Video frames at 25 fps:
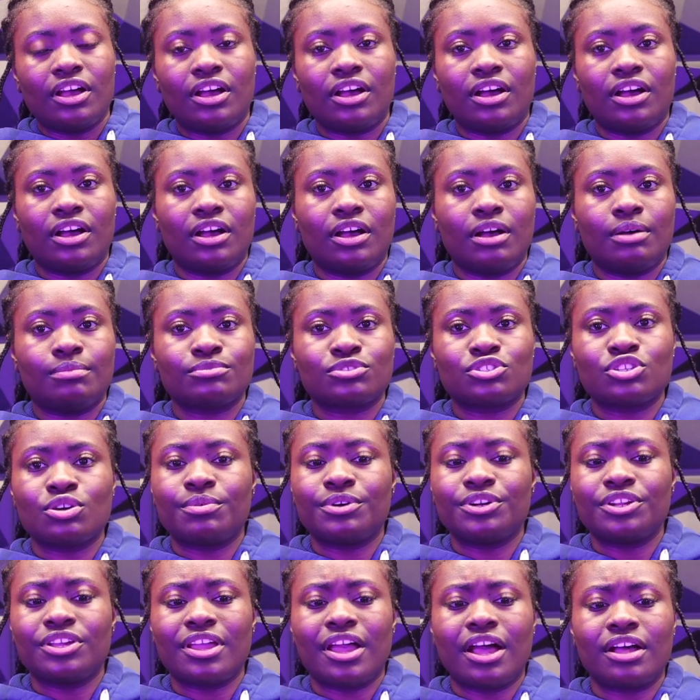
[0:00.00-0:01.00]
Um, so
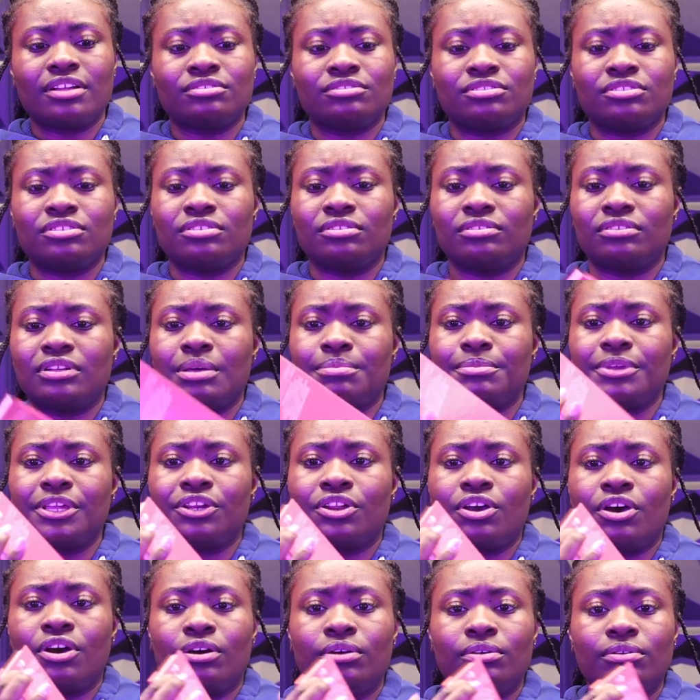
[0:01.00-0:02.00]
what do y'all do? Let
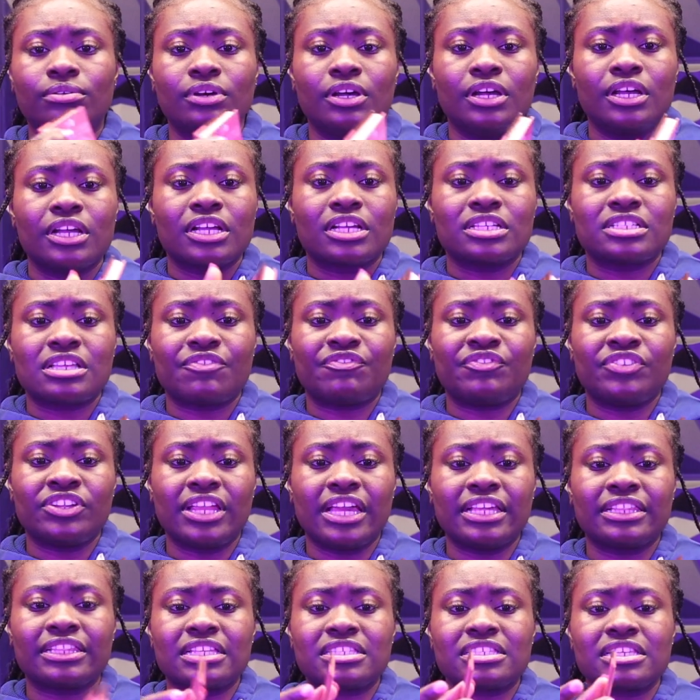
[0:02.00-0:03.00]
me know. Because I feel
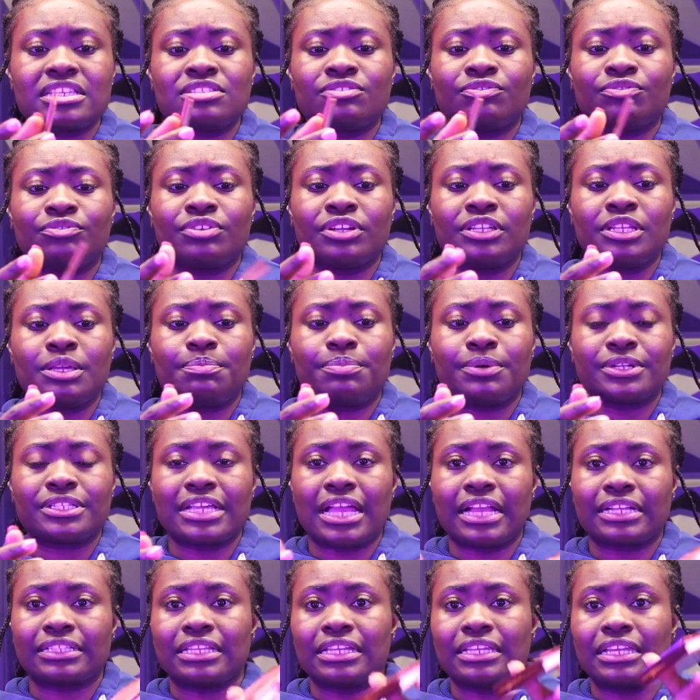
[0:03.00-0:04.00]
like this is really
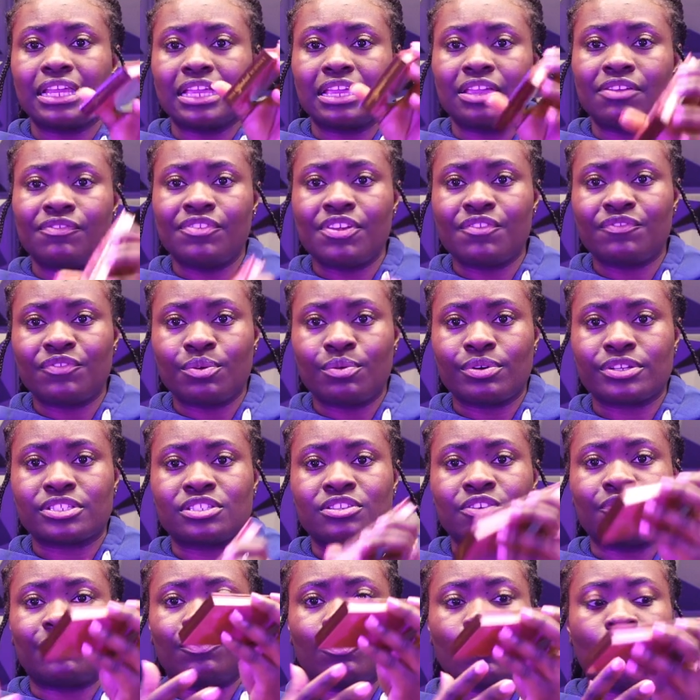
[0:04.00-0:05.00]
protected. Like, even think it
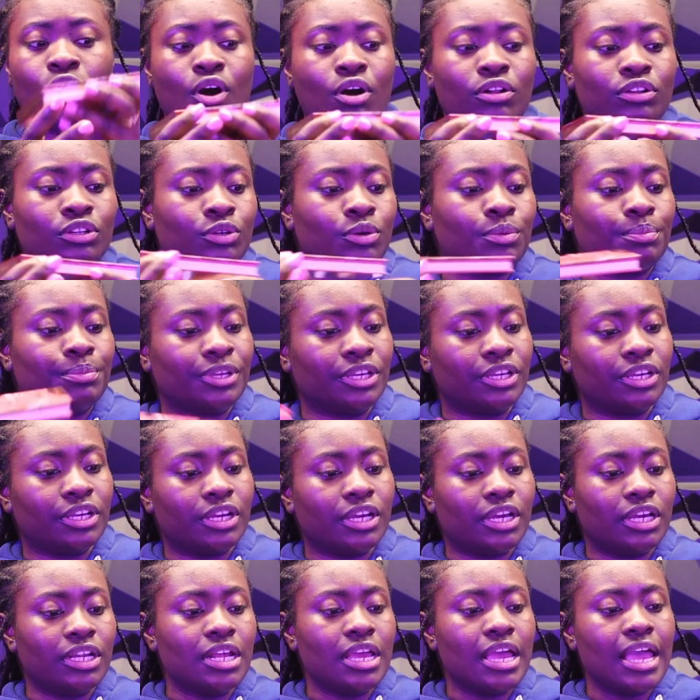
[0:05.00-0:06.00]
was to fall, it would be
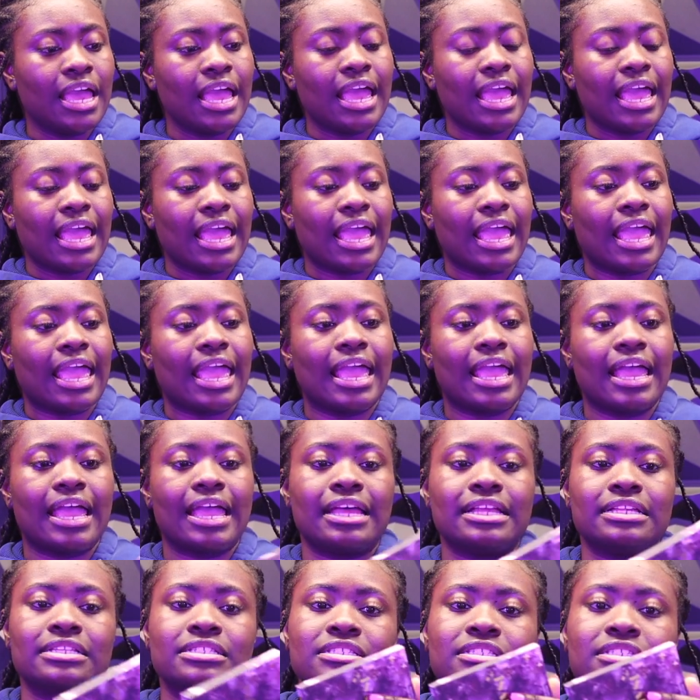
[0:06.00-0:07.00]
good.
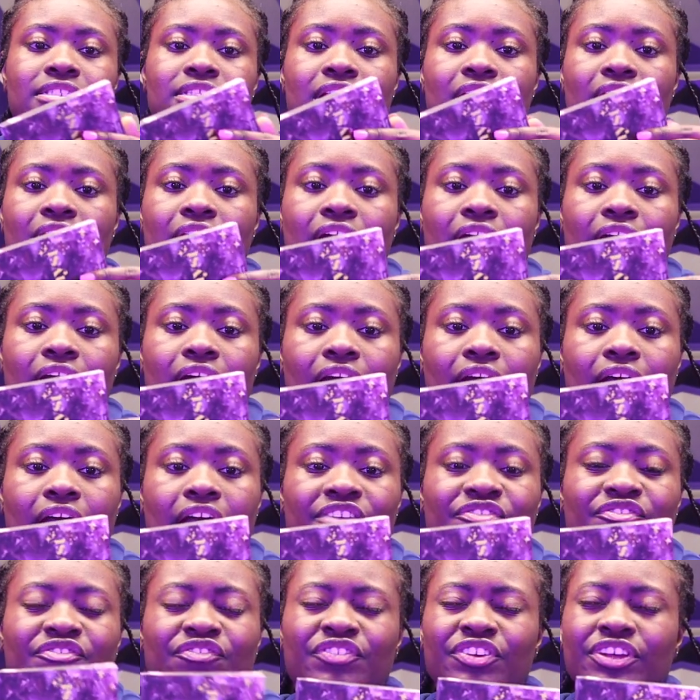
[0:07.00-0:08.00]
And
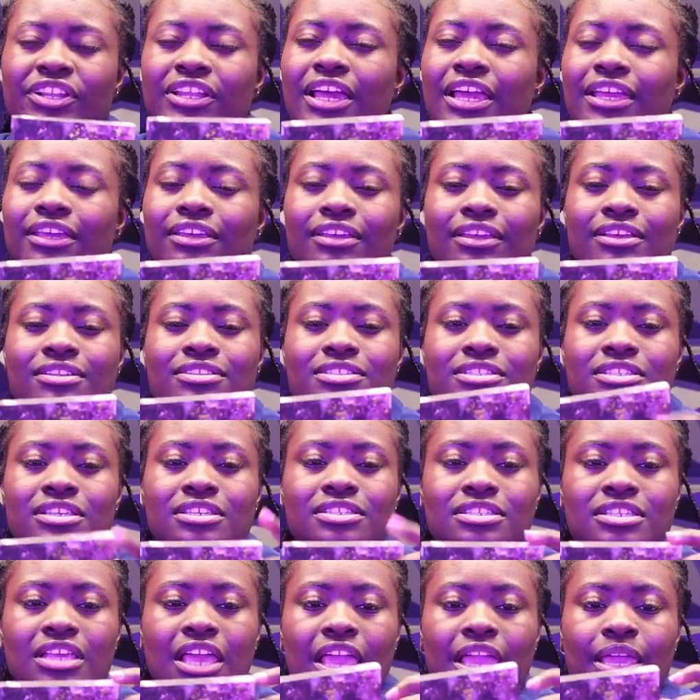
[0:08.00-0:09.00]
I feel like it's the
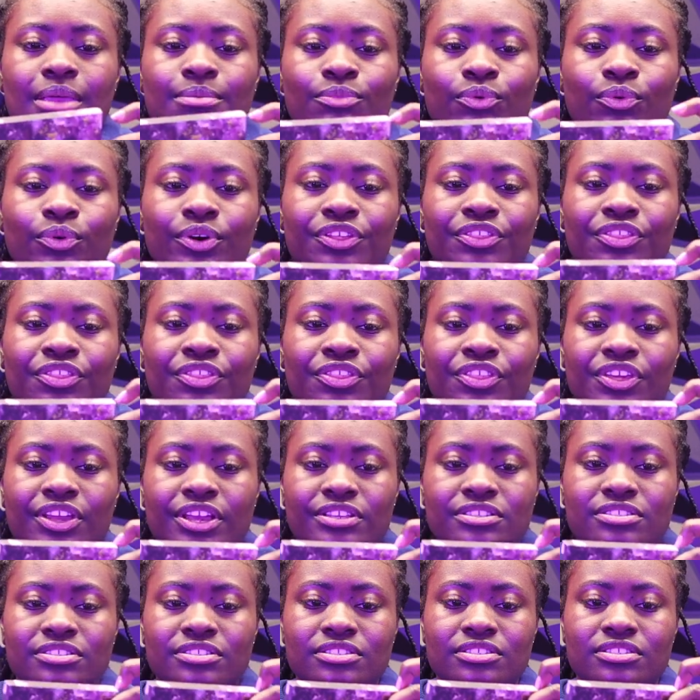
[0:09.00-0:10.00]
same with
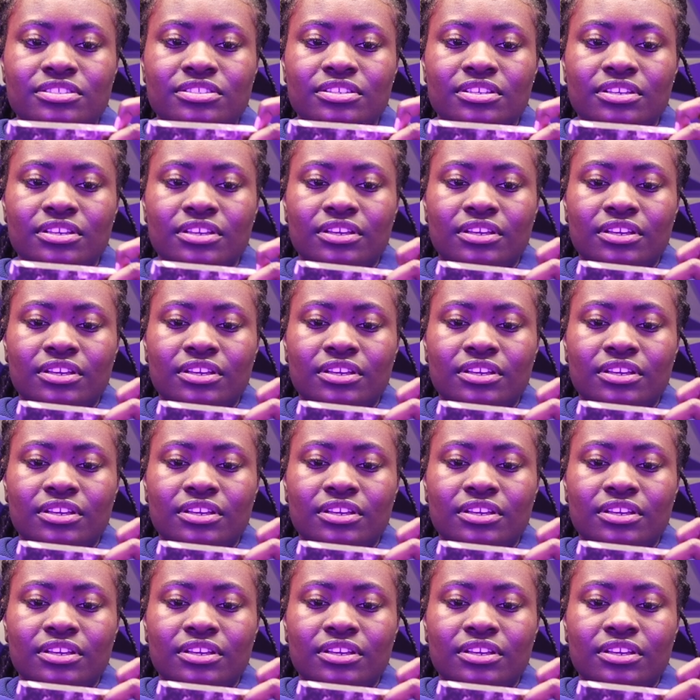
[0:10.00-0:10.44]
this.